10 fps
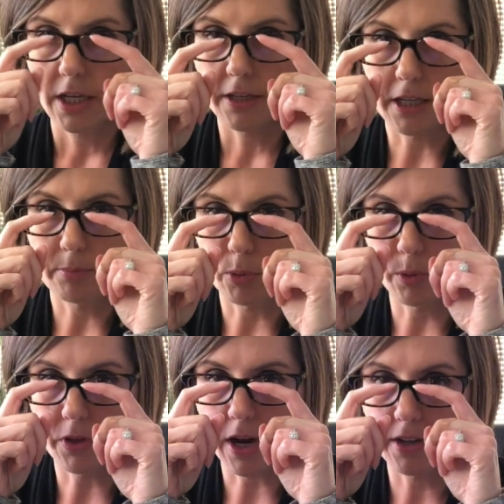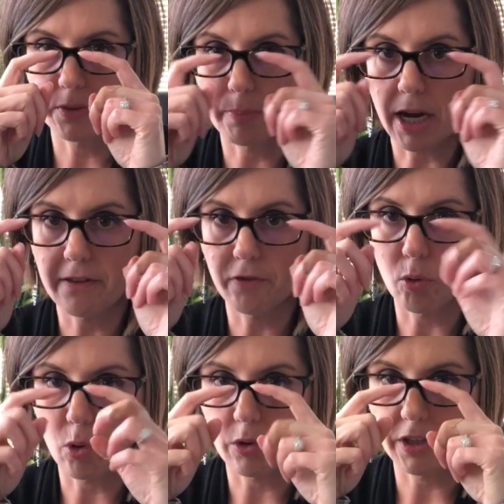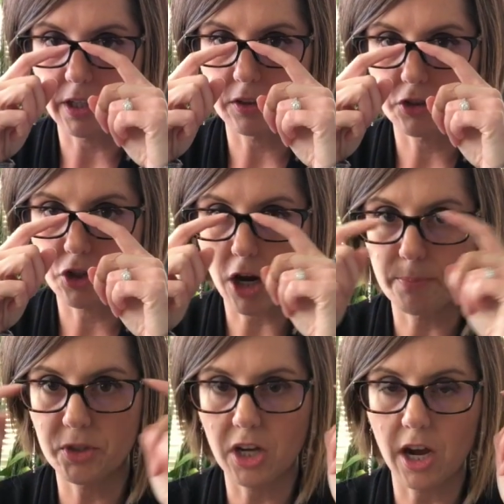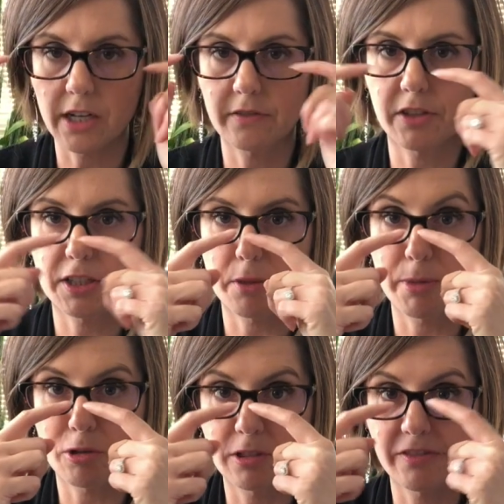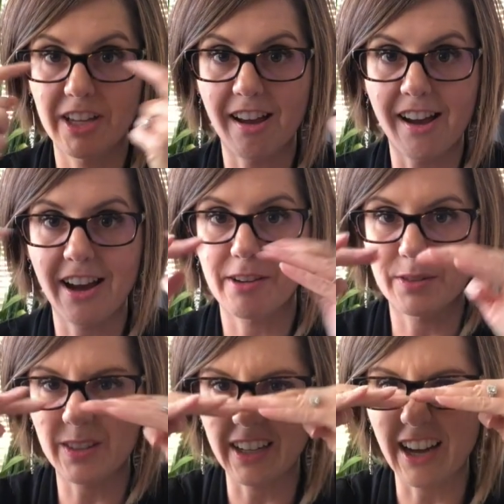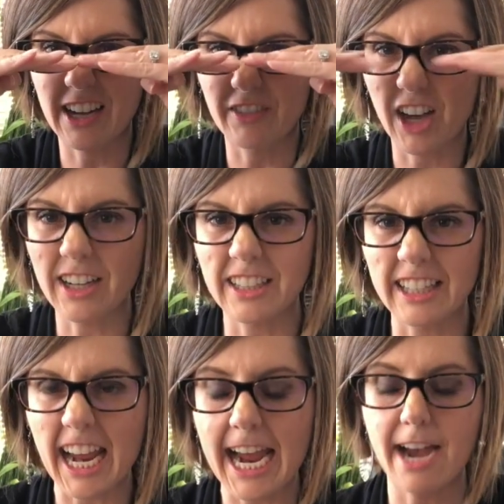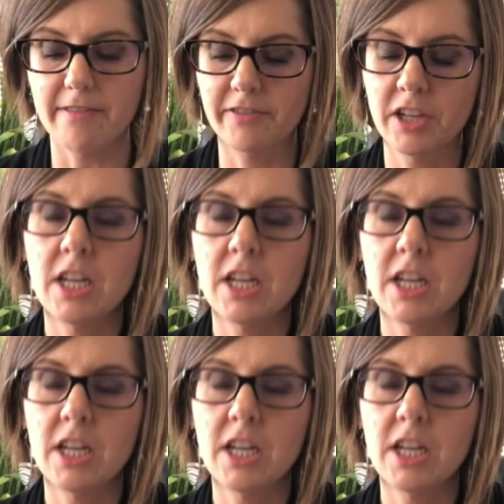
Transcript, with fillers: in both eyes bifocal that chopped kind of like the middle of the eye. It was like kind of cut it in half.